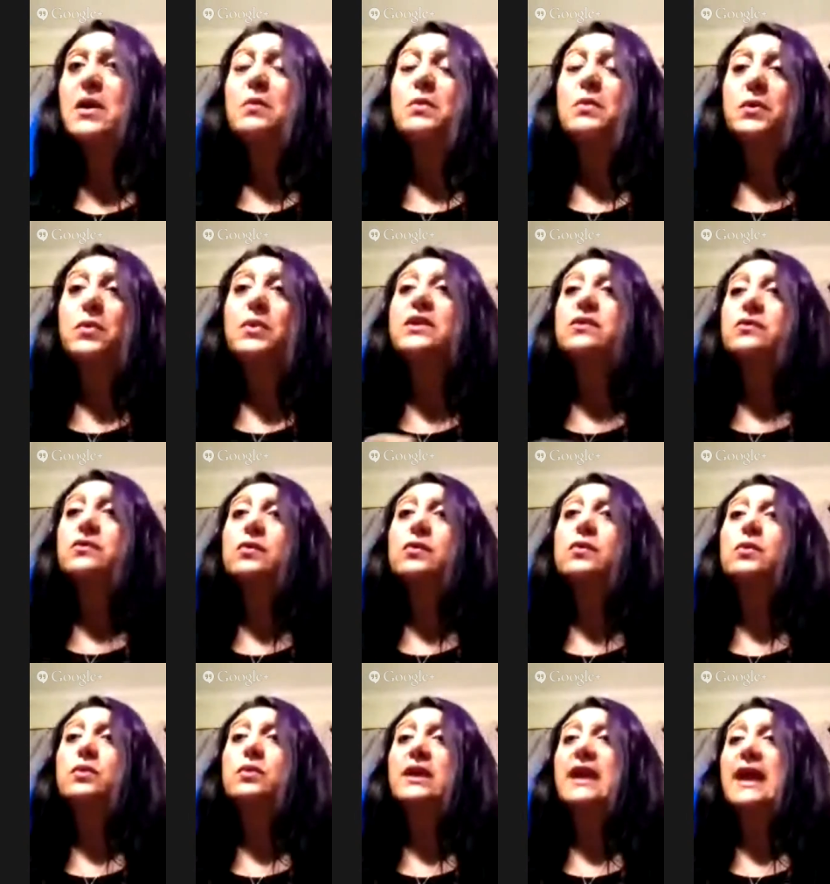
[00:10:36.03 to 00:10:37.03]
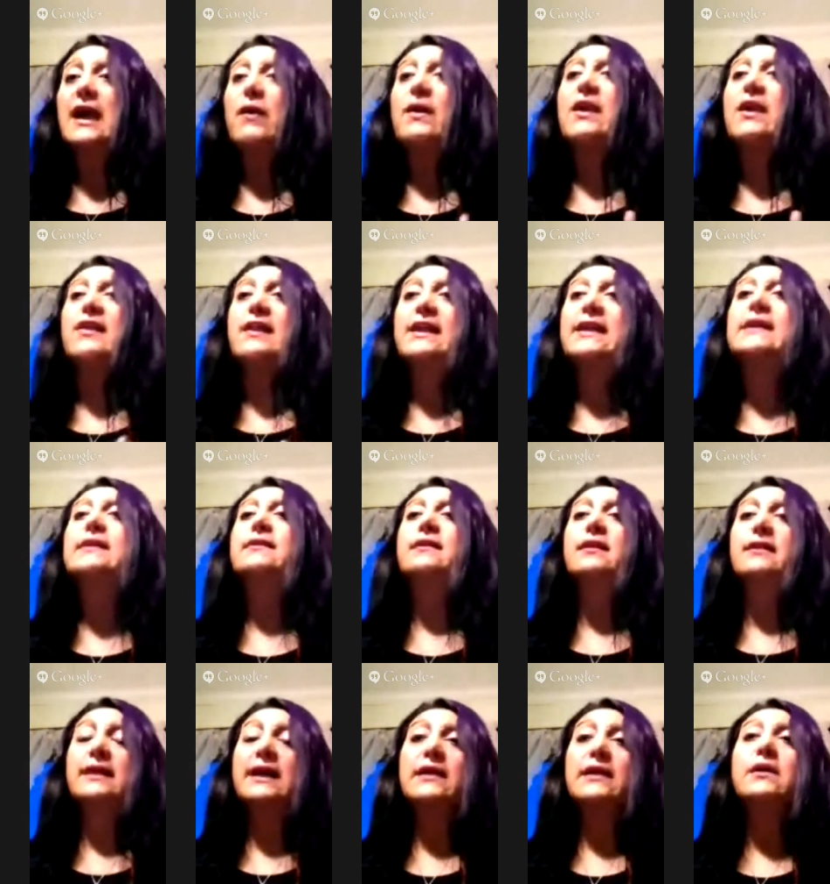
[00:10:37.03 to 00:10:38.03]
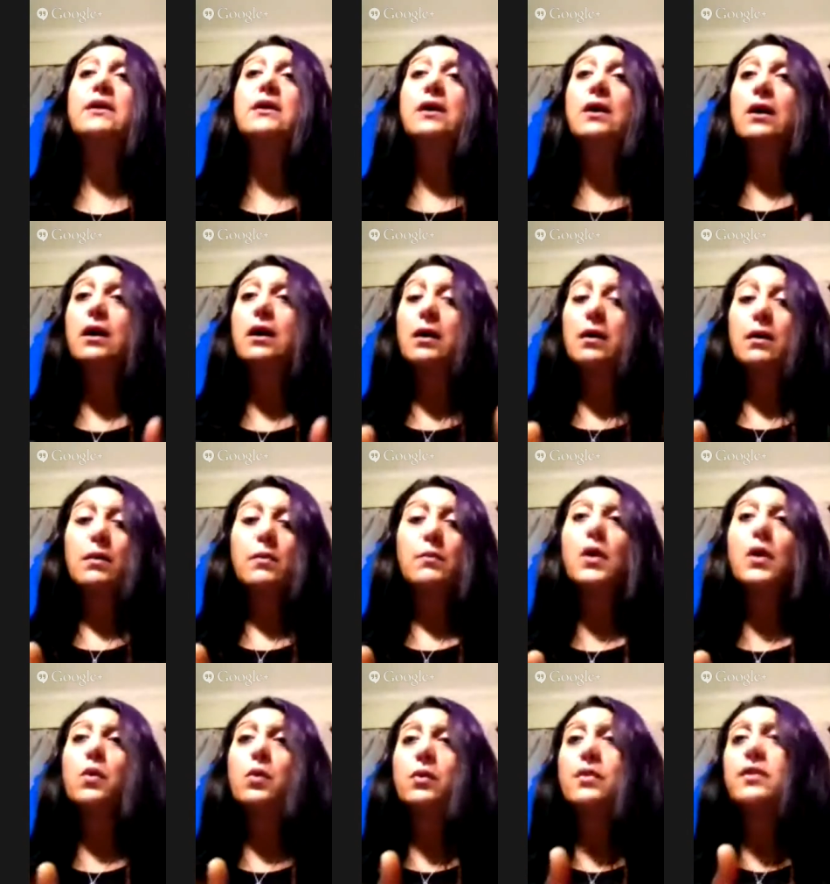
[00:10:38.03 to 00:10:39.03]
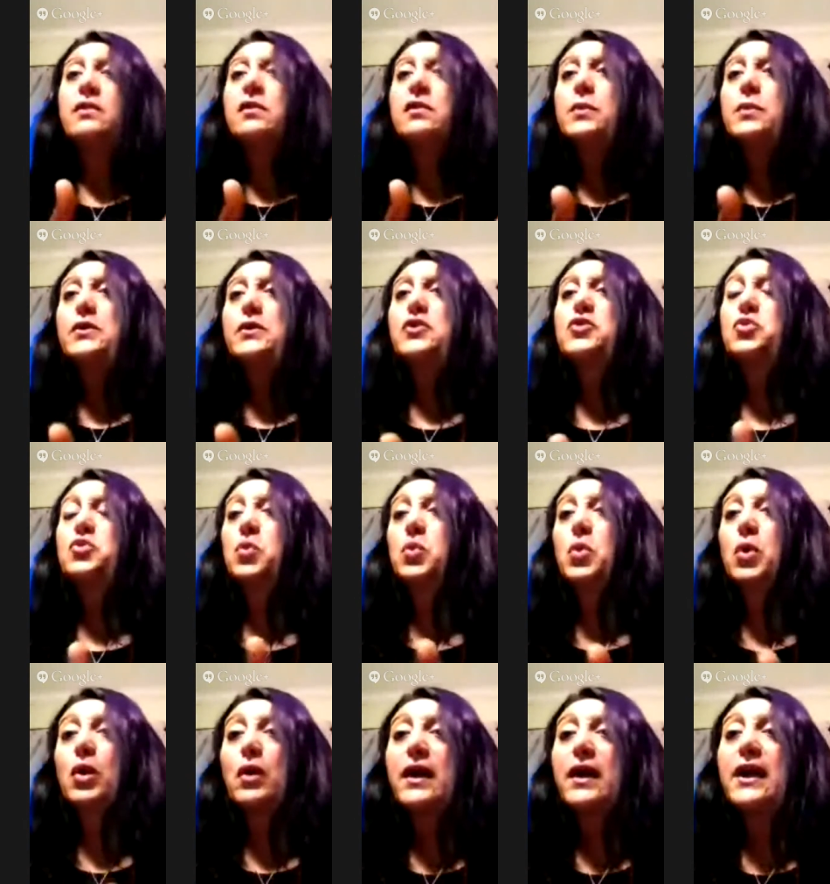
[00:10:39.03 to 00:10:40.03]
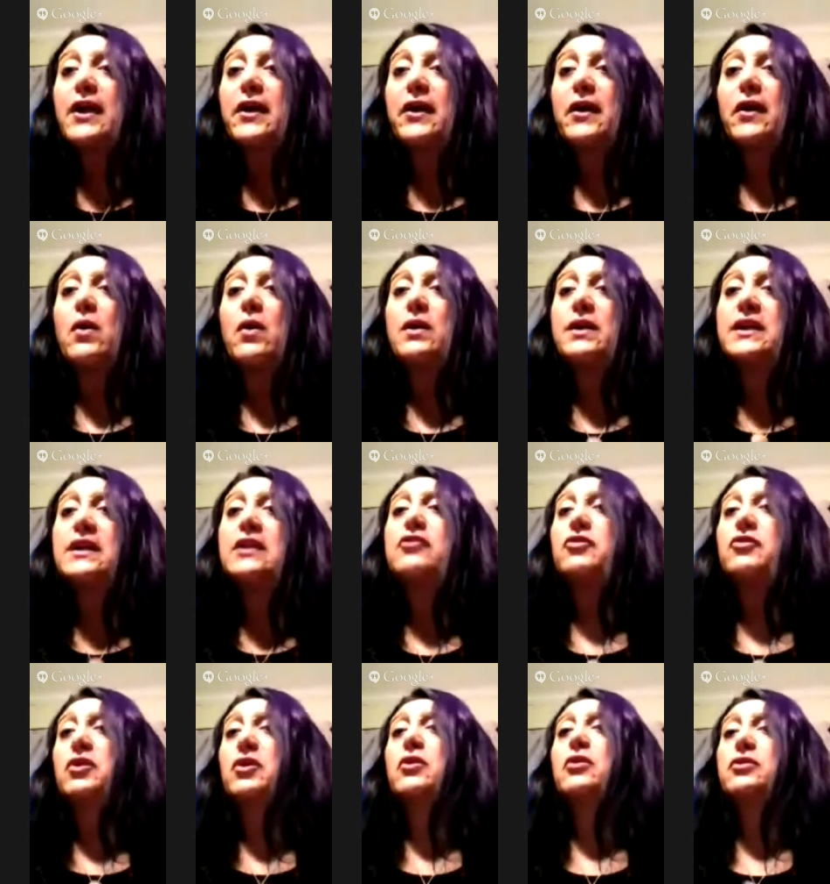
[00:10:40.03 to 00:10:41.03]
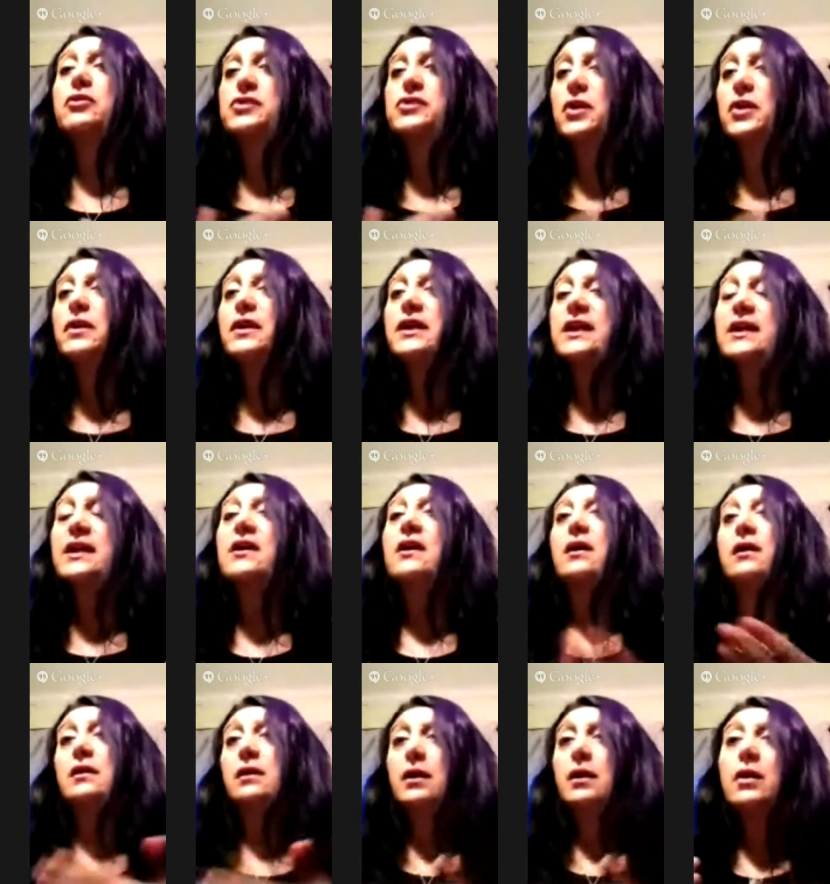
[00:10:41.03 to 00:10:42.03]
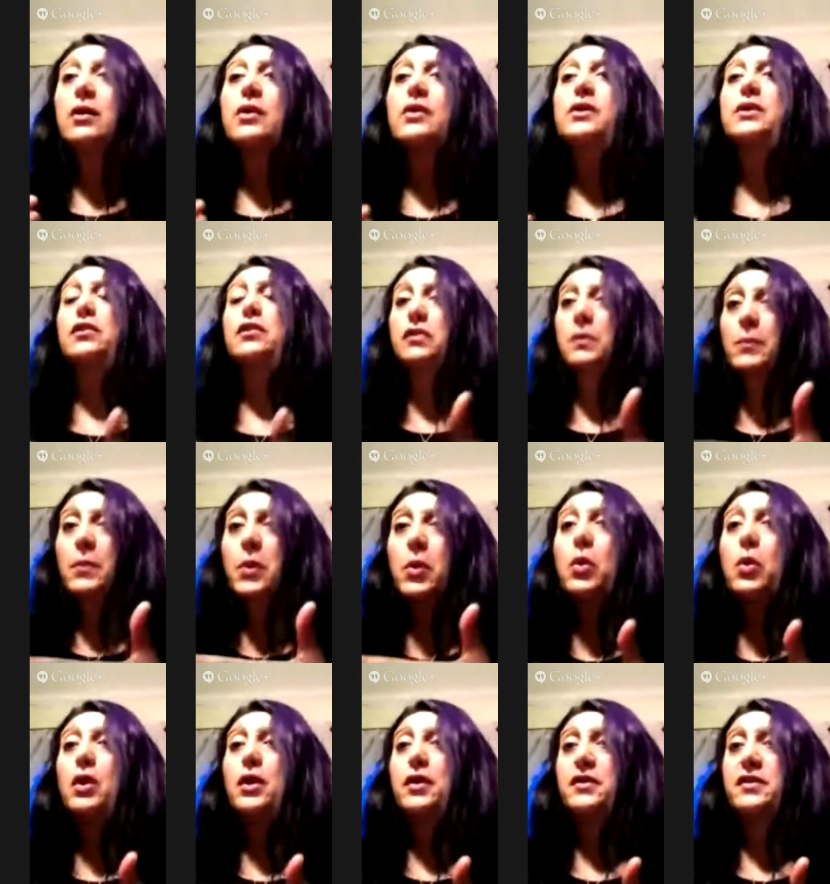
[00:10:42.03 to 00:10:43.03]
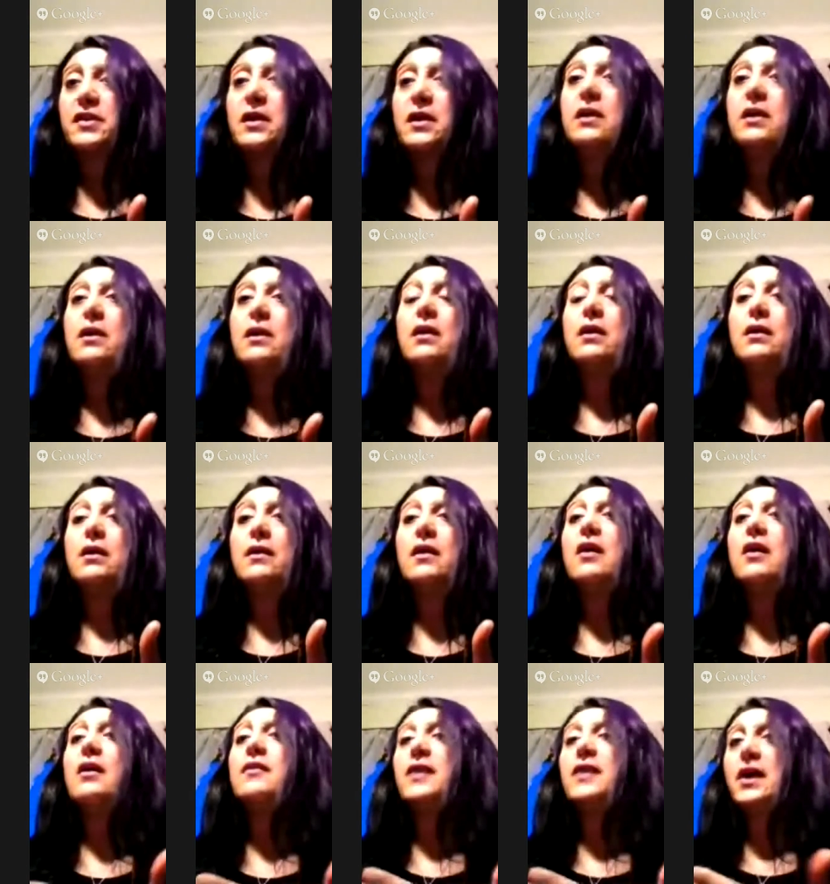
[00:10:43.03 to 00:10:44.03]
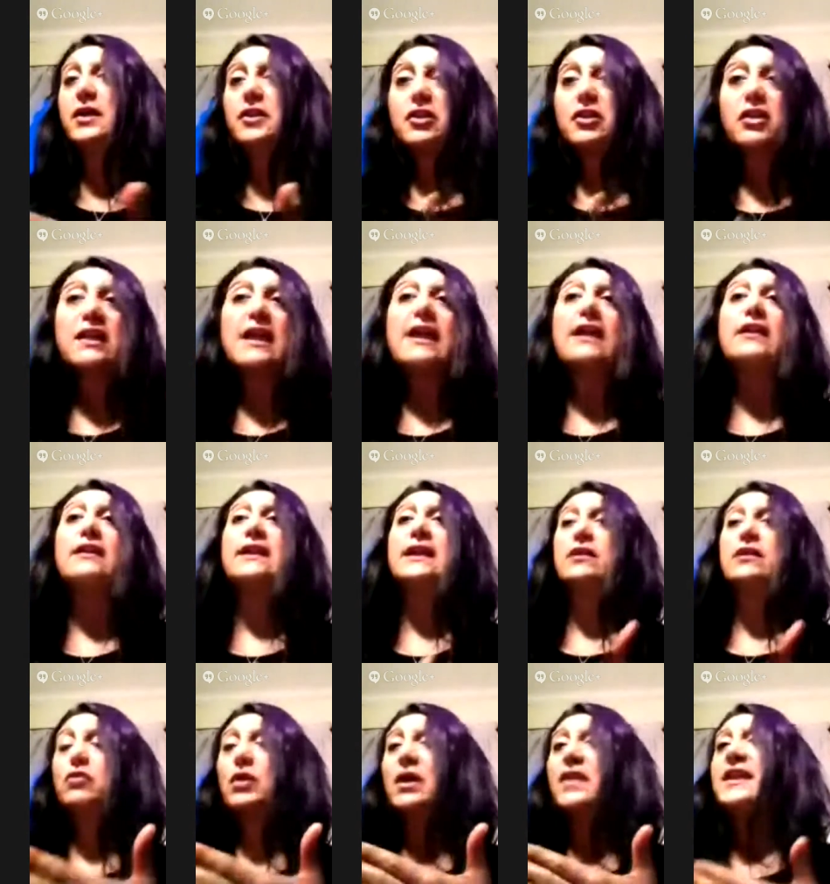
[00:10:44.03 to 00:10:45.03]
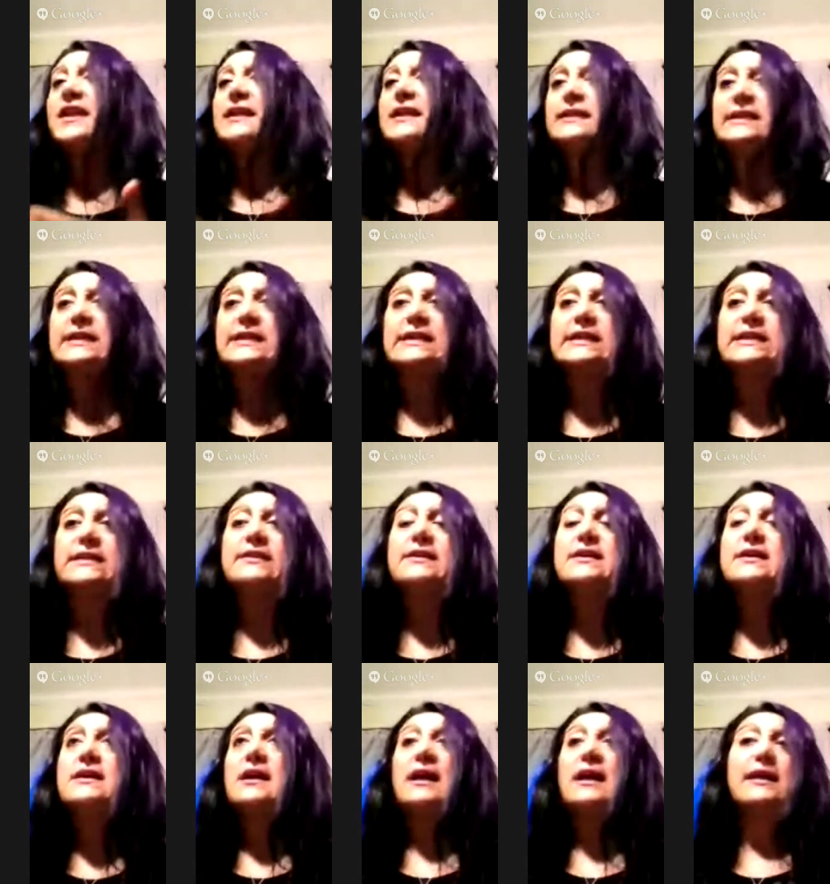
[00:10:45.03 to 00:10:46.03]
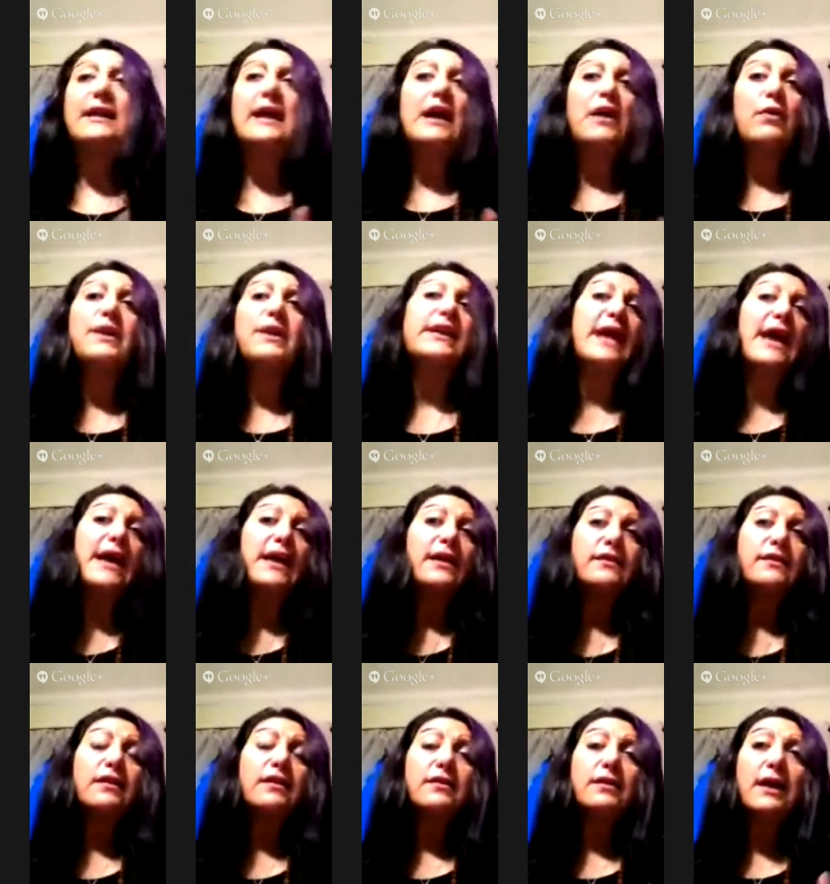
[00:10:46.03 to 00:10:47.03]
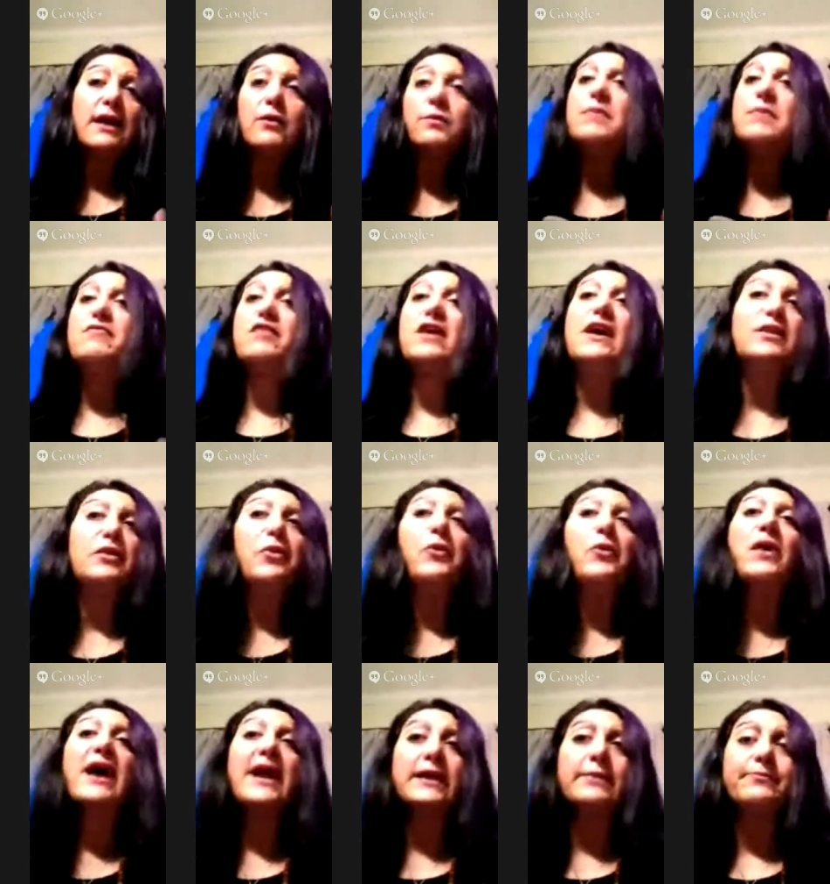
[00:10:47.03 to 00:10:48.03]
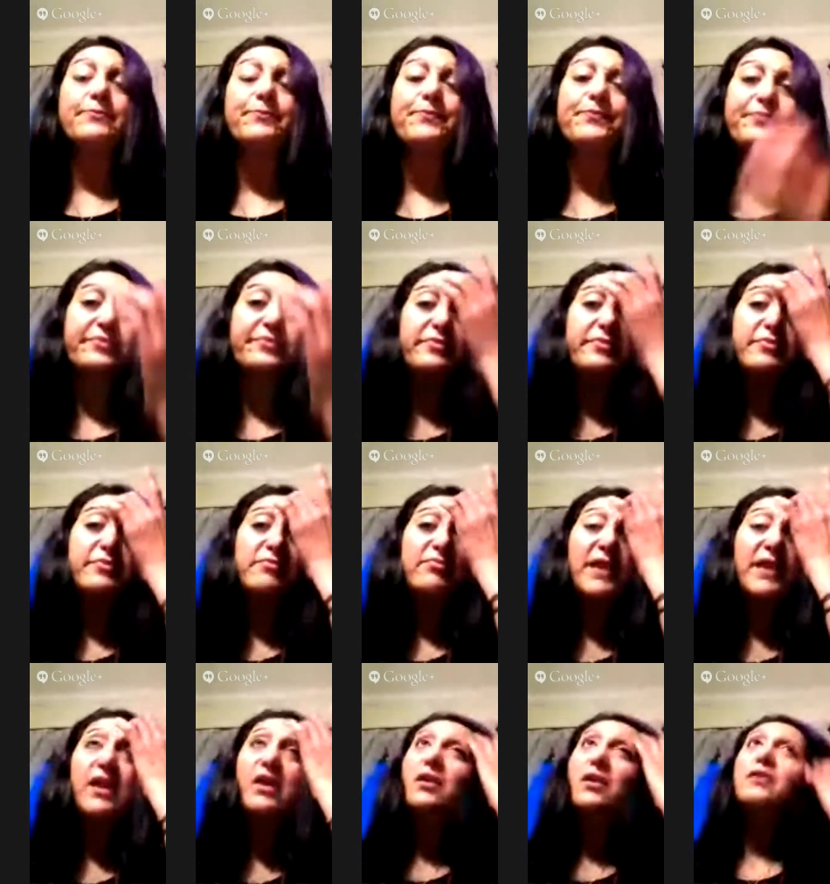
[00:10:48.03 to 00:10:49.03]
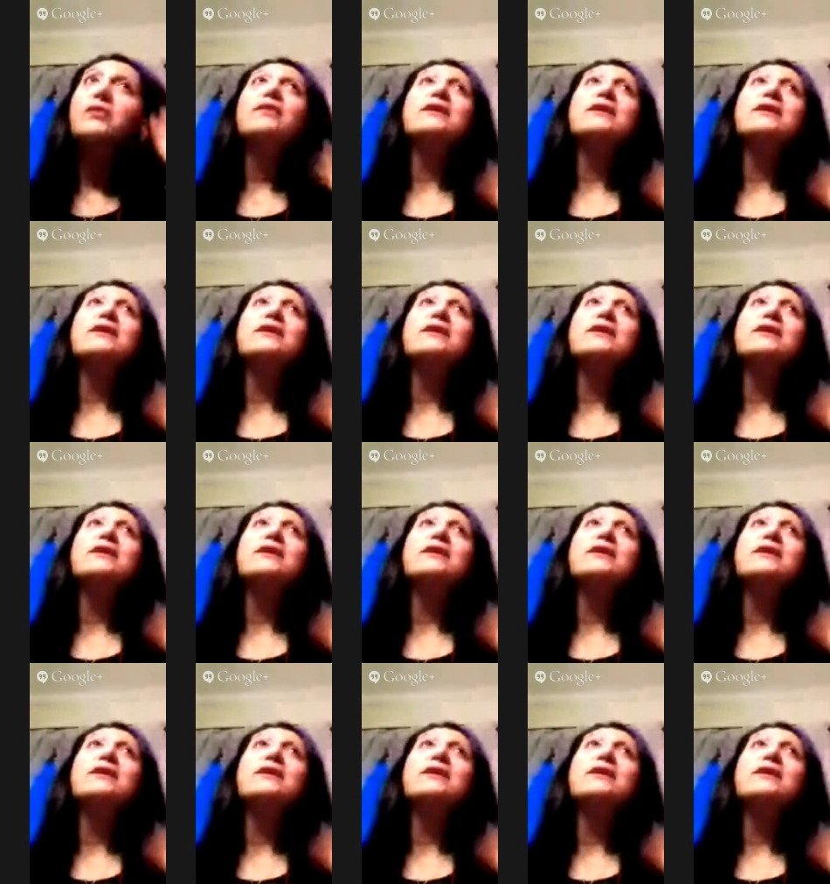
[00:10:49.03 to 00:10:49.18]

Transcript: but we do carry things that a spiritual warrior on his or her journey are going to support the understanding of what they need and how it can help them find their way. So